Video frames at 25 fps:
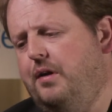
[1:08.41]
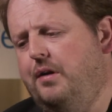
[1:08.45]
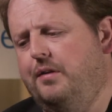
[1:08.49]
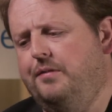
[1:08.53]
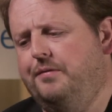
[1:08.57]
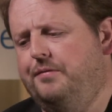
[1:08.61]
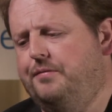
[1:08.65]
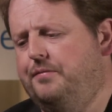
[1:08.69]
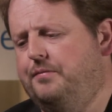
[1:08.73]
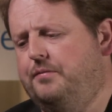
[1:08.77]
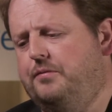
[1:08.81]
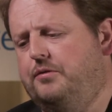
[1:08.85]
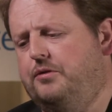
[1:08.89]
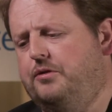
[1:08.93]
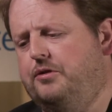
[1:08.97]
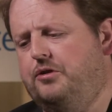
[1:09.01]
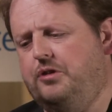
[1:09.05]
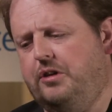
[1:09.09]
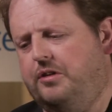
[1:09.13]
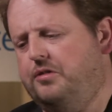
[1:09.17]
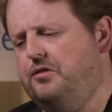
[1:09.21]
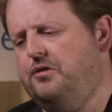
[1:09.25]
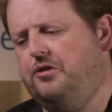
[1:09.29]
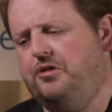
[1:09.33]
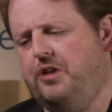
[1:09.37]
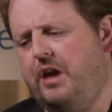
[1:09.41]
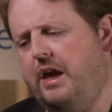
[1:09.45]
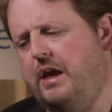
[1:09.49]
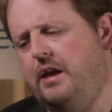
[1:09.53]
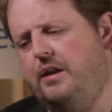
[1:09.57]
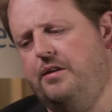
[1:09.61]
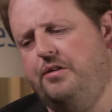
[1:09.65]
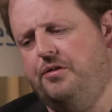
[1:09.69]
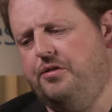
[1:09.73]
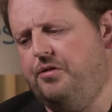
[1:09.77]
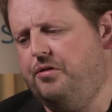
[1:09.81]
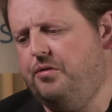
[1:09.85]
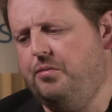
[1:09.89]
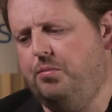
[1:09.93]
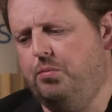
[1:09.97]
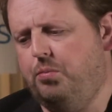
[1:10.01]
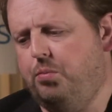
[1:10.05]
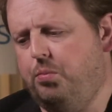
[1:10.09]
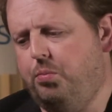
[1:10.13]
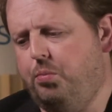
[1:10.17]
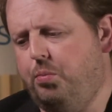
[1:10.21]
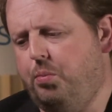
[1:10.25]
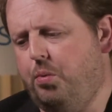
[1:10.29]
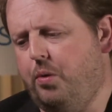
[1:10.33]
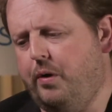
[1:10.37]
have just changed
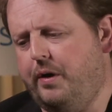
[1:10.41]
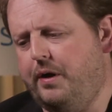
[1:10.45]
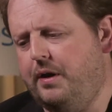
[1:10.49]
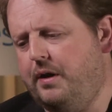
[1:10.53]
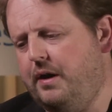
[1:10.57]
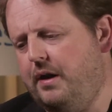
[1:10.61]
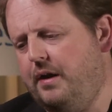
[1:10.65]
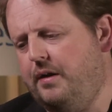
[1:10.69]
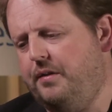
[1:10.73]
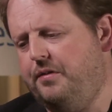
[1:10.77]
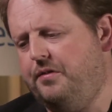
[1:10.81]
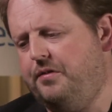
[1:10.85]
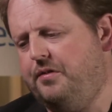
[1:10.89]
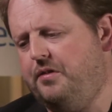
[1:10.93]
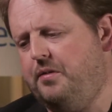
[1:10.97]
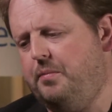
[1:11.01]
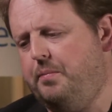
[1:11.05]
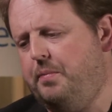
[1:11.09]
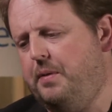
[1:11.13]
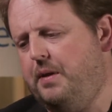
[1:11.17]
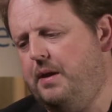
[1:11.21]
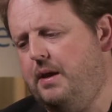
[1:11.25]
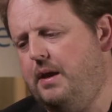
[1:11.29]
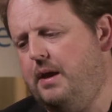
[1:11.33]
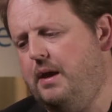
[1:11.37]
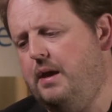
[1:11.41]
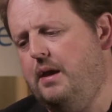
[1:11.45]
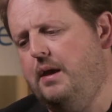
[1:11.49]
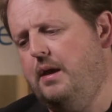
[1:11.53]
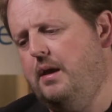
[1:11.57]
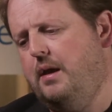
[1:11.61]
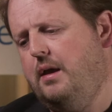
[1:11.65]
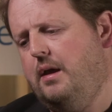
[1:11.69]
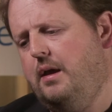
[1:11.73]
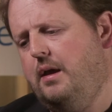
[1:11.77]
what it is to be